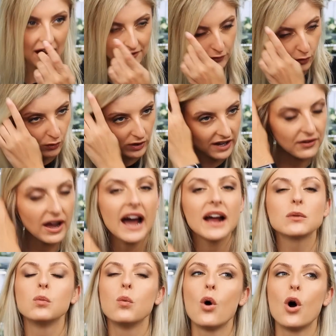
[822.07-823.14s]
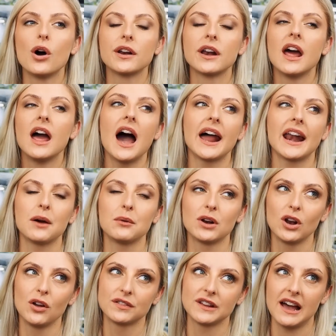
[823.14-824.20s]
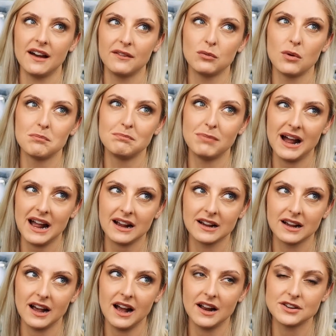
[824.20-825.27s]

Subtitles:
I've only ever had one, and I would love to have one back.